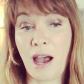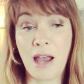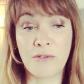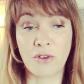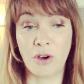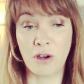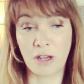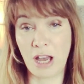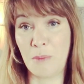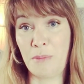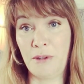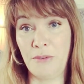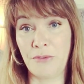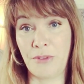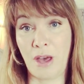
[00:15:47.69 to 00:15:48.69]
I've got a
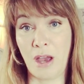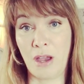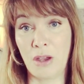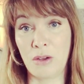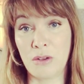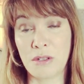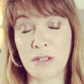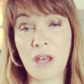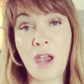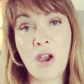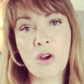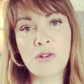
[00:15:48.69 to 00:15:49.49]
couple of those.